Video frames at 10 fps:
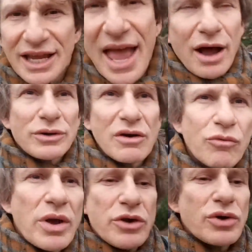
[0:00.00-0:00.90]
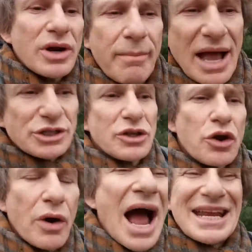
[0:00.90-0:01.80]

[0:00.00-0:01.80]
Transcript: account of what you could imagine your